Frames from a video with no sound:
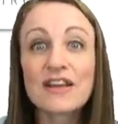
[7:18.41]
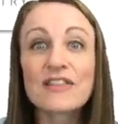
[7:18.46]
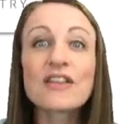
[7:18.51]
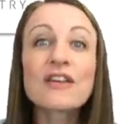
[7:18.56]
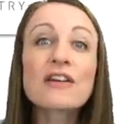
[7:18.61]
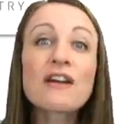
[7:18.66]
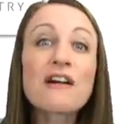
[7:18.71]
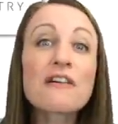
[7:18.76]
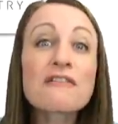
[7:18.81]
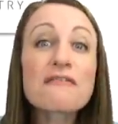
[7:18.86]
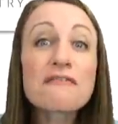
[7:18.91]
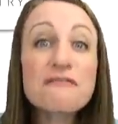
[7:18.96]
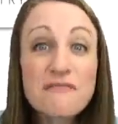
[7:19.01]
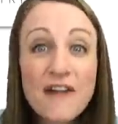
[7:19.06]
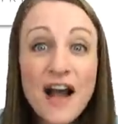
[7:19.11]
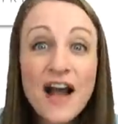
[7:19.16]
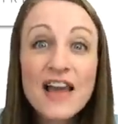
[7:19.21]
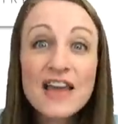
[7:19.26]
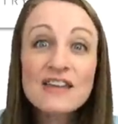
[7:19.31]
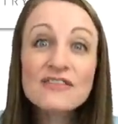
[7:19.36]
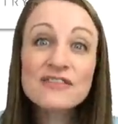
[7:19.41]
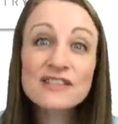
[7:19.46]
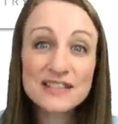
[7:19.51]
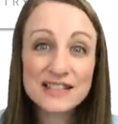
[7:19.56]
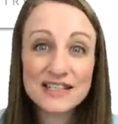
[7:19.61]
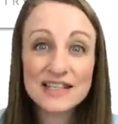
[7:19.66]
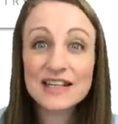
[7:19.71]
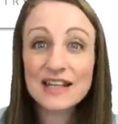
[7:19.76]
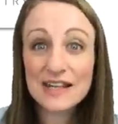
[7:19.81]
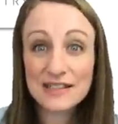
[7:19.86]
There are five
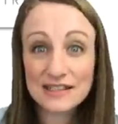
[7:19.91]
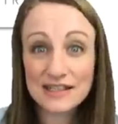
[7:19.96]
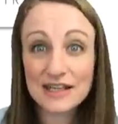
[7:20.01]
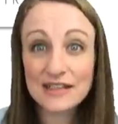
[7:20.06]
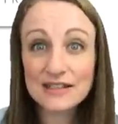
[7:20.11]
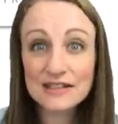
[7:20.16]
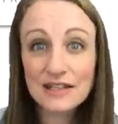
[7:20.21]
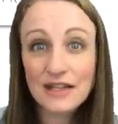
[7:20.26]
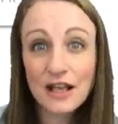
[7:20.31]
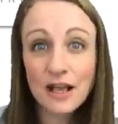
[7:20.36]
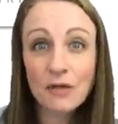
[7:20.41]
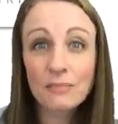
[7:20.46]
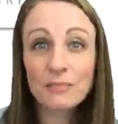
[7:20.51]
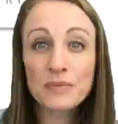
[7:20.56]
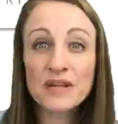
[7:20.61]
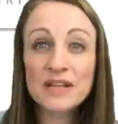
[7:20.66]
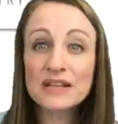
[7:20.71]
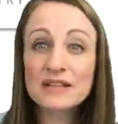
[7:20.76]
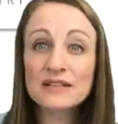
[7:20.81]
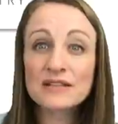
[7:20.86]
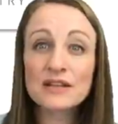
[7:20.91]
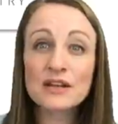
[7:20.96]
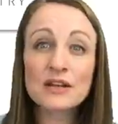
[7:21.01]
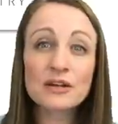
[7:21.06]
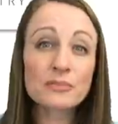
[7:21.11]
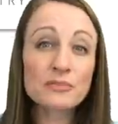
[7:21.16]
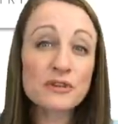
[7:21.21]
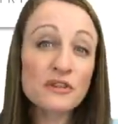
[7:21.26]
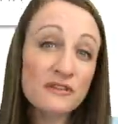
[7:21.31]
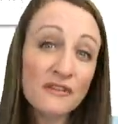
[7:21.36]
DNA testing companies that are
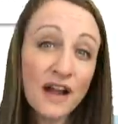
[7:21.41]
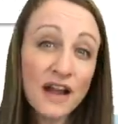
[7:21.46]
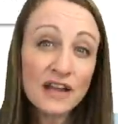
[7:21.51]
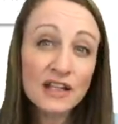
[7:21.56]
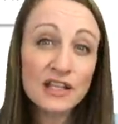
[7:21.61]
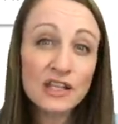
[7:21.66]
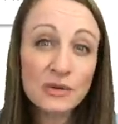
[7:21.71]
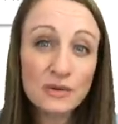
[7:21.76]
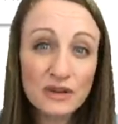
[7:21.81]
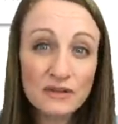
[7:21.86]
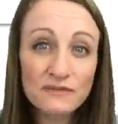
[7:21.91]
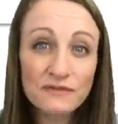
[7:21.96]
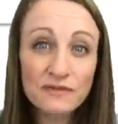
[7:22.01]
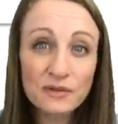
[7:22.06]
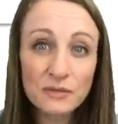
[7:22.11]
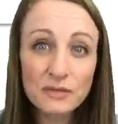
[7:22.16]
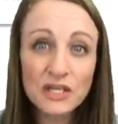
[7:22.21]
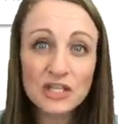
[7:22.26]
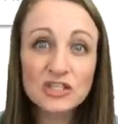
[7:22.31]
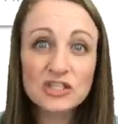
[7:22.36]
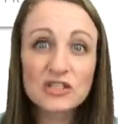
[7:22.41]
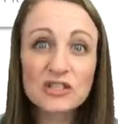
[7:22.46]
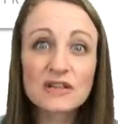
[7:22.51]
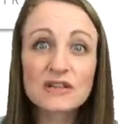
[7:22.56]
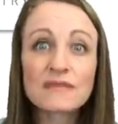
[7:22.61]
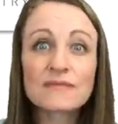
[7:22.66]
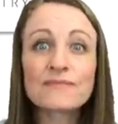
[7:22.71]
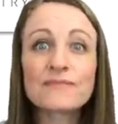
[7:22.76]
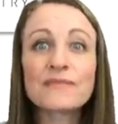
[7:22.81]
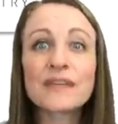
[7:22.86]
providing you
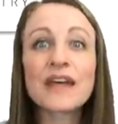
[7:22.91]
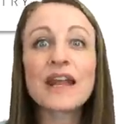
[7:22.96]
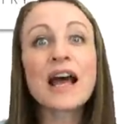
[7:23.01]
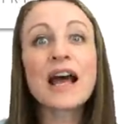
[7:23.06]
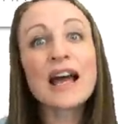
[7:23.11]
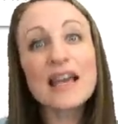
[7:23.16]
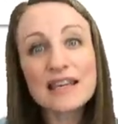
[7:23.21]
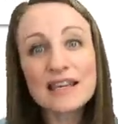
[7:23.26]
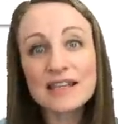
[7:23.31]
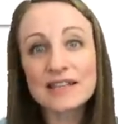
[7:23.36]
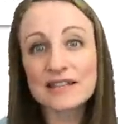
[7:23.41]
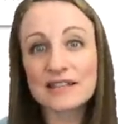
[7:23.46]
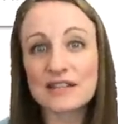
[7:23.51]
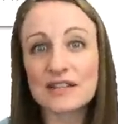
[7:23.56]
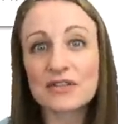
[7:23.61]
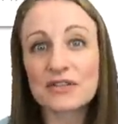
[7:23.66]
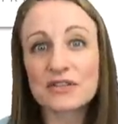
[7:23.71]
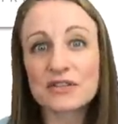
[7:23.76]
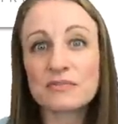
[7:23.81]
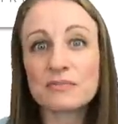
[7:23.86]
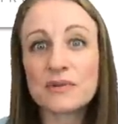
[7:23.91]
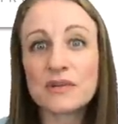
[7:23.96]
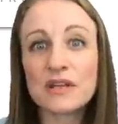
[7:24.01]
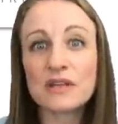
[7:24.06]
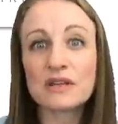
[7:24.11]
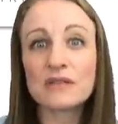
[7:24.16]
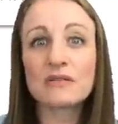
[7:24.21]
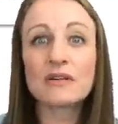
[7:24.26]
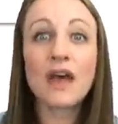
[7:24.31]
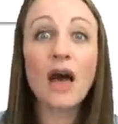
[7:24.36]
information that I consider to
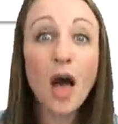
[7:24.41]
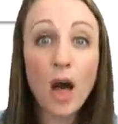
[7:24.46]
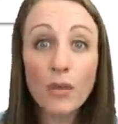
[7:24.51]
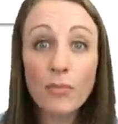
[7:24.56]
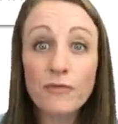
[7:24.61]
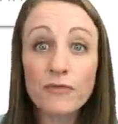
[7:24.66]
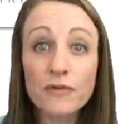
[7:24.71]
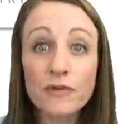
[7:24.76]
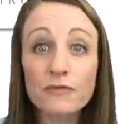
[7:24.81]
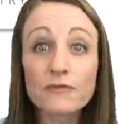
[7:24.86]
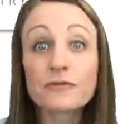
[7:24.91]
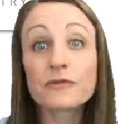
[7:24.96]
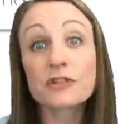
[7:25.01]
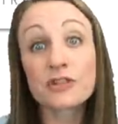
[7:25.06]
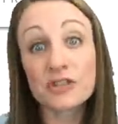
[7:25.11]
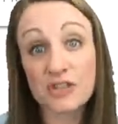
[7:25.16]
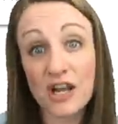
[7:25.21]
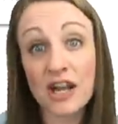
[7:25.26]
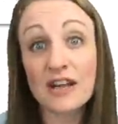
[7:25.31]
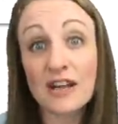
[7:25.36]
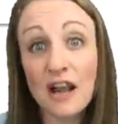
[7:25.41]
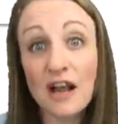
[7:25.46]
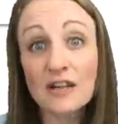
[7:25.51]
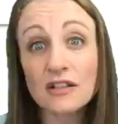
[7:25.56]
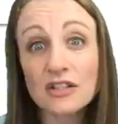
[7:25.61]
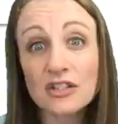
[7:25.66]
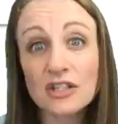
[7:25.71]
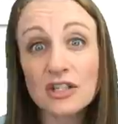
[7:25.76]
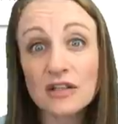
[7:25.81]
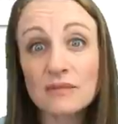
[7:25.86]
be helpful for
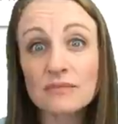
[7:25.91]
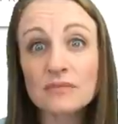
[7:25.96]
genealogy.